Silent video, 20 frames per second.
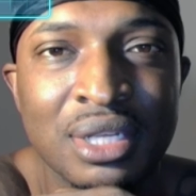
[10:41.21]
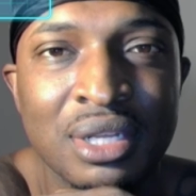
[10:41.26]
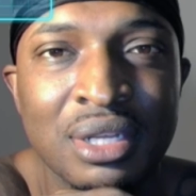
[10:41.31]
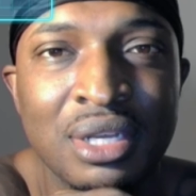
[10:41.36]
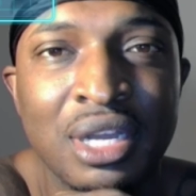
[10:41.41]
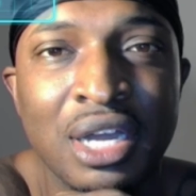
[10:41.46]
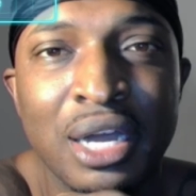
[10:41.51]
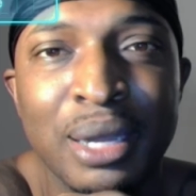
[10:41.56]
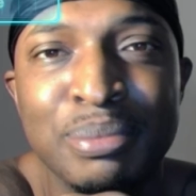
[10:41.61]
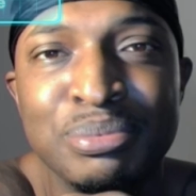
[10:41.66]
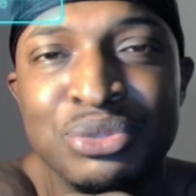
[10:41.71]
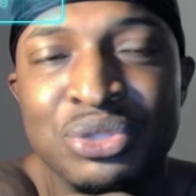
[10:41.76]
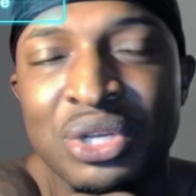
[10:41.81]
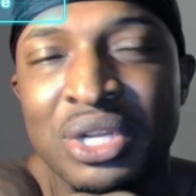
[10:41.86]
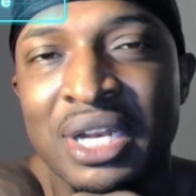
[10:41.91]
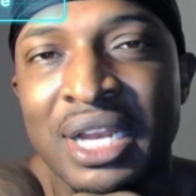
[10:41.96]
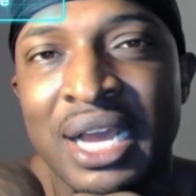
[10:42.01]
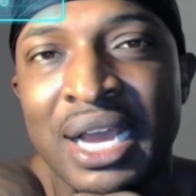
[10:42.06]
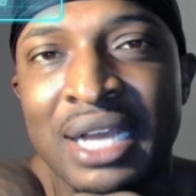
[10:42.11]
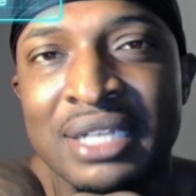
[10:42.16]
cups or
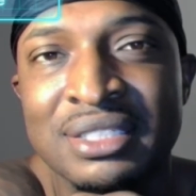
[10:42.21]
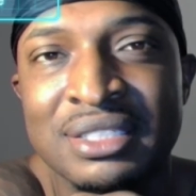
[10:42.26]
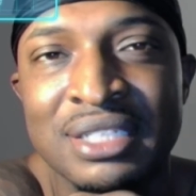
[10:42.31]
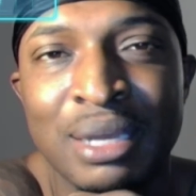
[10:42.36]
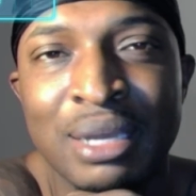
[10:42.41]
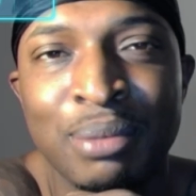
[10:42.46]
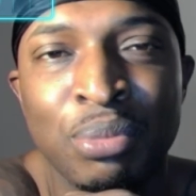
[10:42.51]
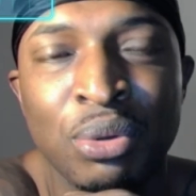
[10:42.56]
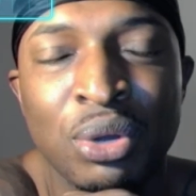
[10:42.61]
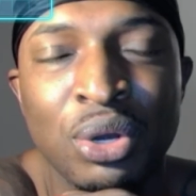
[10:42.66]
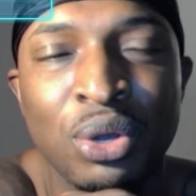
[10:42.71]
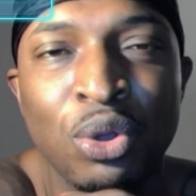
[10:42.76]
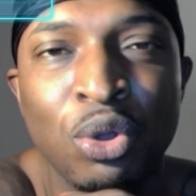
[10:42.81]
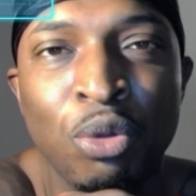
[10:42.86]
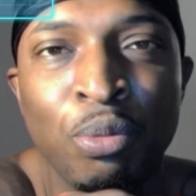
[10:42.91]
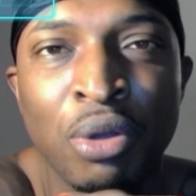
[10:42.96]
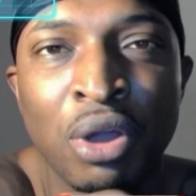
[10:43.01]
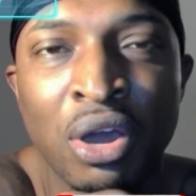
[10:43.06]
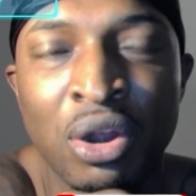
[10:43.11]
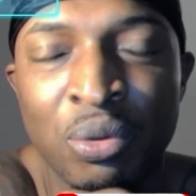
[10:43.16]
glasses. I bought a whole
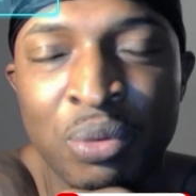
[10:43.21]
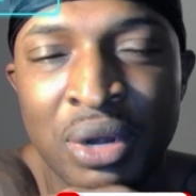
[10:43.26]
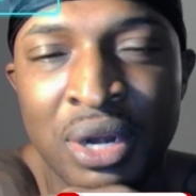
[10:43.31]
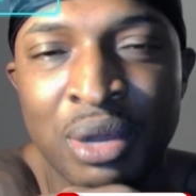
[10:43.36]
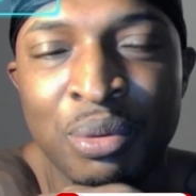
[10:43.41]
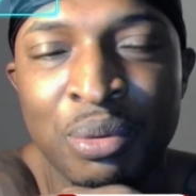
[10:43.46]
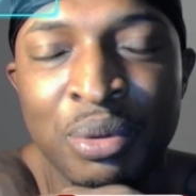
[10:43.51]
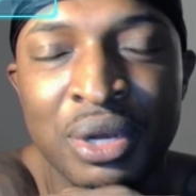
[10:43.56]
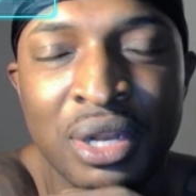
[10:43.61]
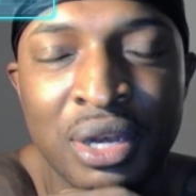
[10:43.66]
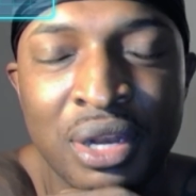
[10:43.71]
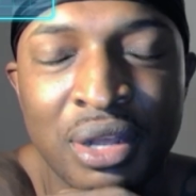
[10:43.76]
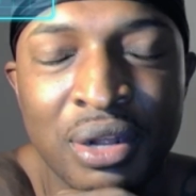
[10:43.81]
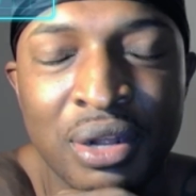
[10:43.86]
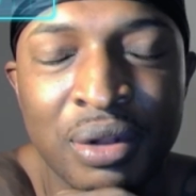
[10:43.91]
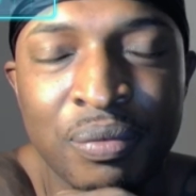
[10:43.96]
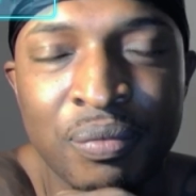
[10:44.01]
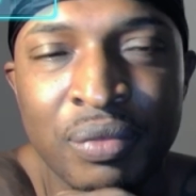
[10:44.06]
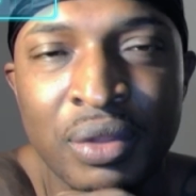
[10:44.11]
bottle when I went in there.